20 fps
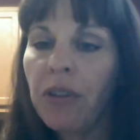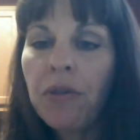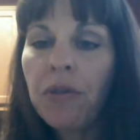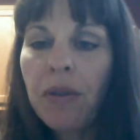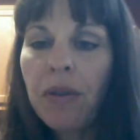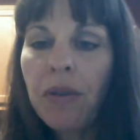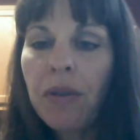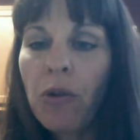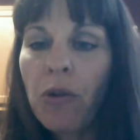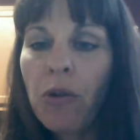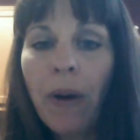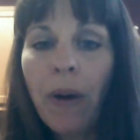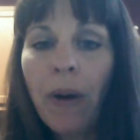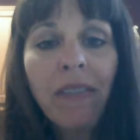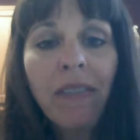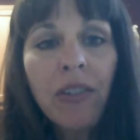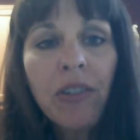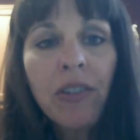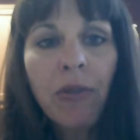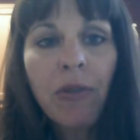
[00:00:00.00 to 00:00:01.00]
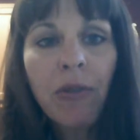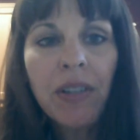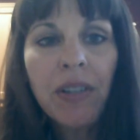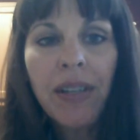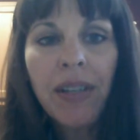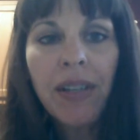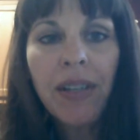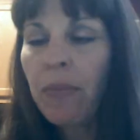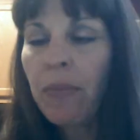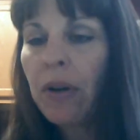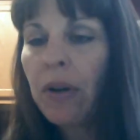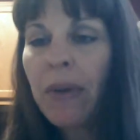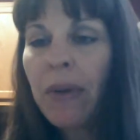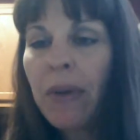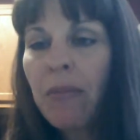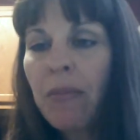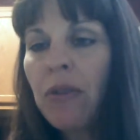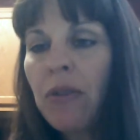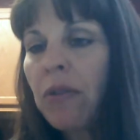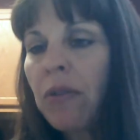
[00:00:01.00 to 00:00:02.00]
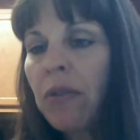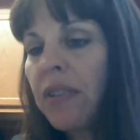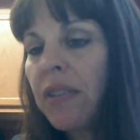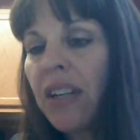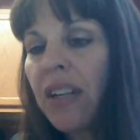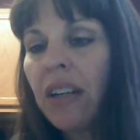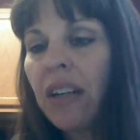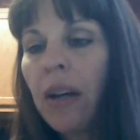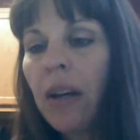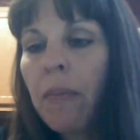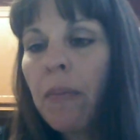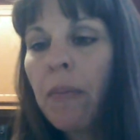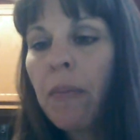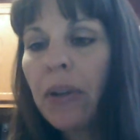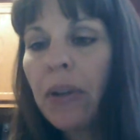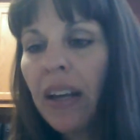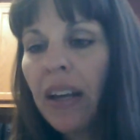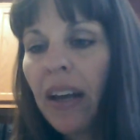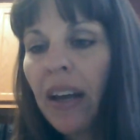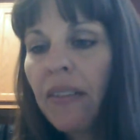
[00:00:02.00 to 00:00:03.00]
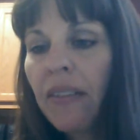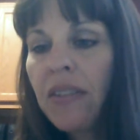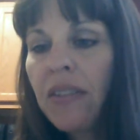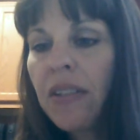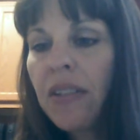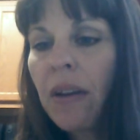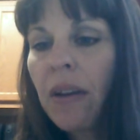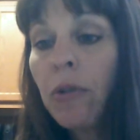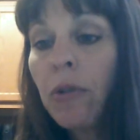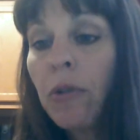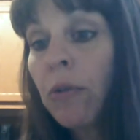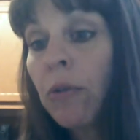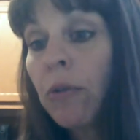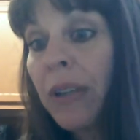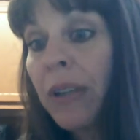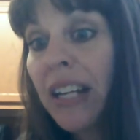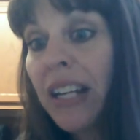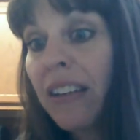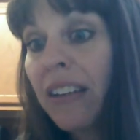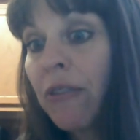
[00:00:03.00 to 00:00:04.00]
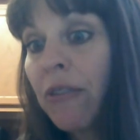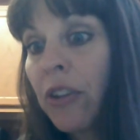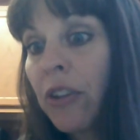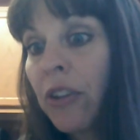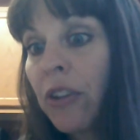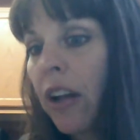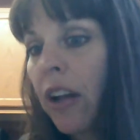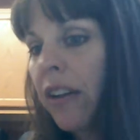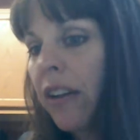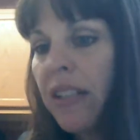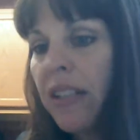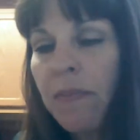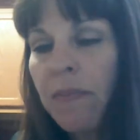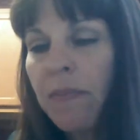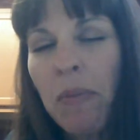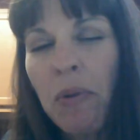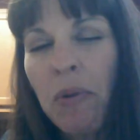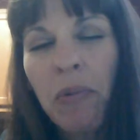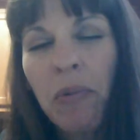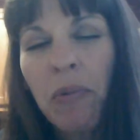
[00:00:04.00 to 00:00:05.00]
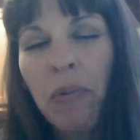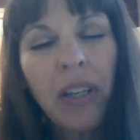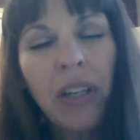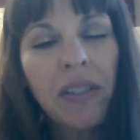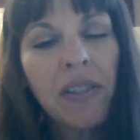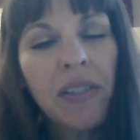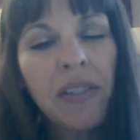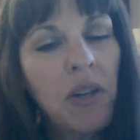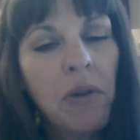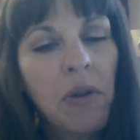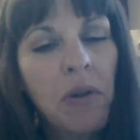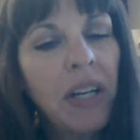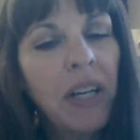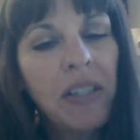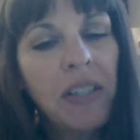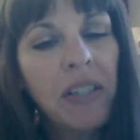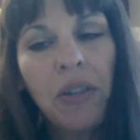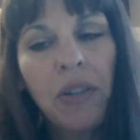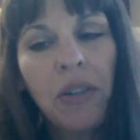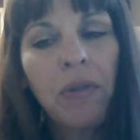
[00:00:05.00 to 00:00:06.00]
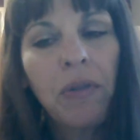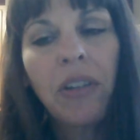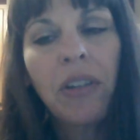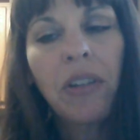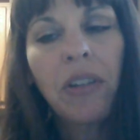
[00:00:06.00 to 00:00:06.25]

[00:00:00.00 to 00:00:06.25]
some new arrivals for December. Maybe you can stock up and have some good reading for the holidays. Maybe we'll get a snow day soon and